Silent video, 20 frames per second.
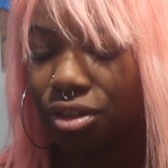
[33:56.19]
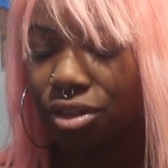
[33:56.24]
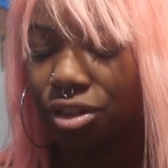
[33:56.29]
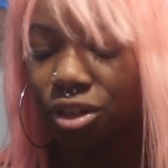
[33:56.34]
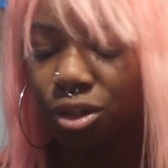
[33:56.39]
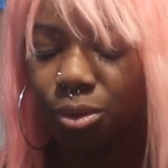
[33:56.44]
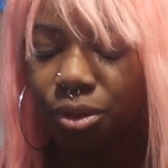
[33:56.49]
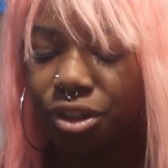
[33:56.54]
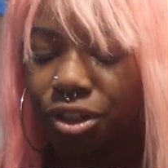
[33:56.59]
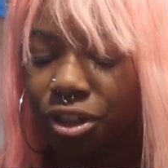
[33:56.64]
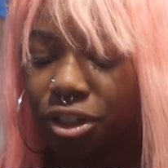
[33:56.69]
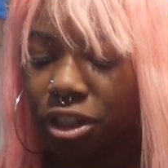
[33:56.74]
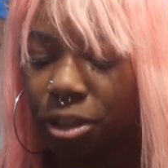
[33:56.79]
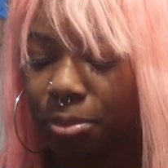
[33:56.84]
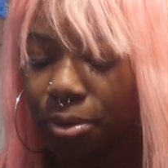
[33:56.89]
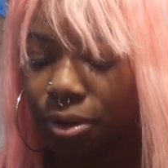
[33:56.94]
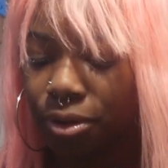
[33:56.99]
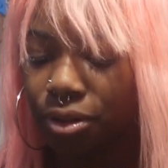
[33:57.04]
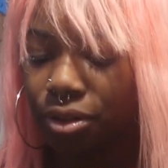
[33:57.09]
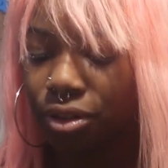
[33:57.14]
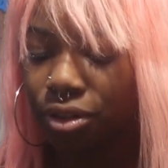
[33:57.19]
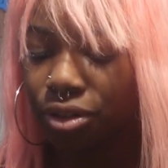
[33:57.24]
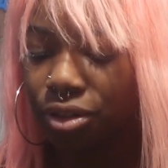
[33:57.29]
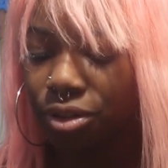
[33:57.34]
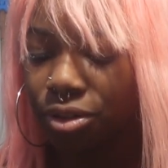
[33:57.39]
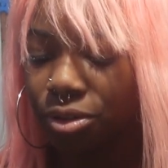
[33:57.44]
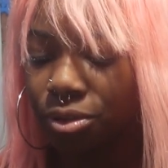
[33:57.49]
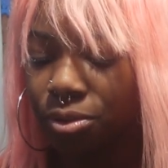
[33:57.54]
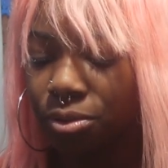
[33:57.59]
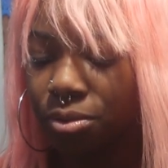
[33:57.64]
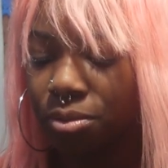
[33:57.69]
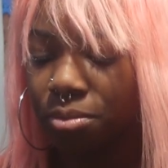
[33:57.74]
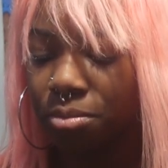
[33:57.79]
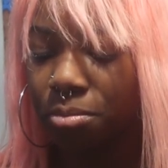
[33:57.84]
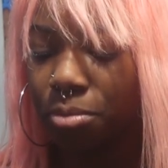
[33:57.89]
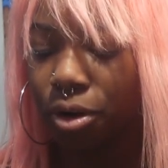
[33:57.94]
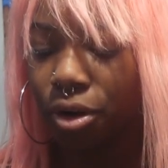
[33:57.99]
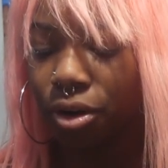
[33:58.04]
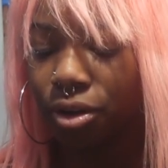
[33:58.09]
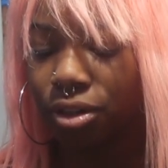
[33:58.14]
Do what you're supposed to do,
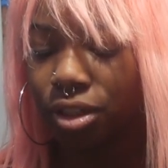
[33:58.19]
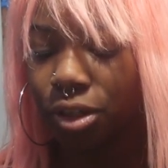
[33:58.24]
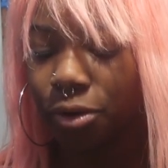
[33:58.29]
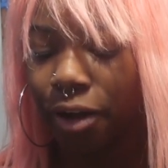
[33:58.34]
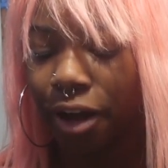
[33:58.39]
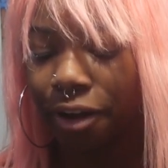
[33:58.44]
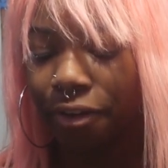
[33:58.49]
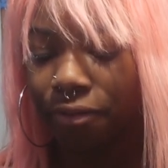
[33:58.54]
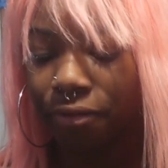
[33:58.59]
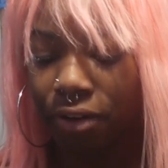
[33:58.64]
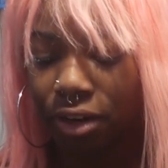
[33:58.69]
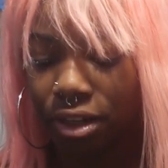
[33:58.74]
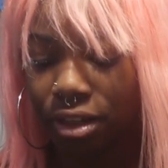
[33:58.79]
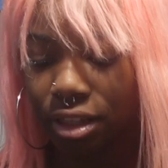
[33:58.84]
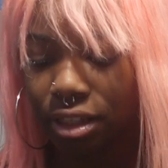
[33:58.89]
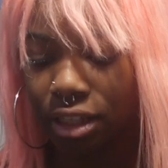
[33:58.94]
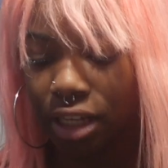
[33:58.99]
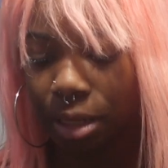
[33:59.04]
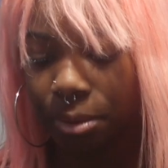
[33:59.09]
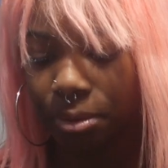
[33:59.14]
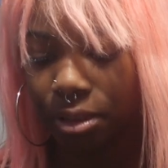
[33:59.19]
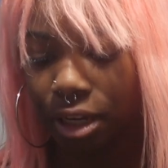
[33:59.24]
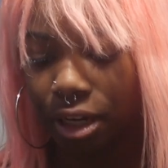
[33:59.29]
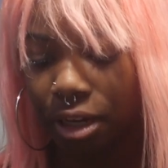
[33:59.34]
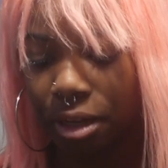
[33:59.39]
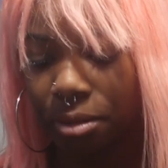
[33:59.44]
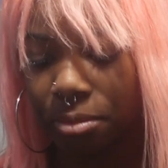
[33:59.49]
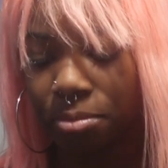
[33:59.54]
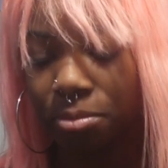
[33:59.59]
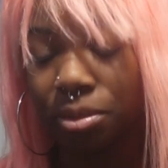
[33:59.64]
but also have fun at the same time,